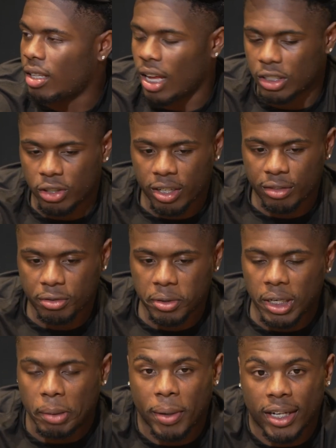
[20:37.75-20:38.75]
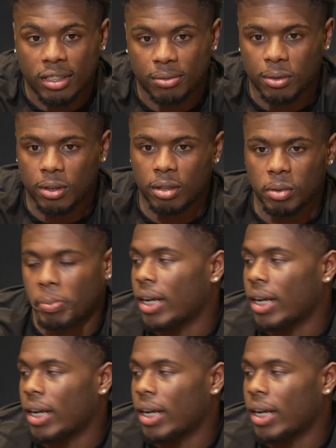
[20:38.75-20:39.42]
I train for it. I practice for it. We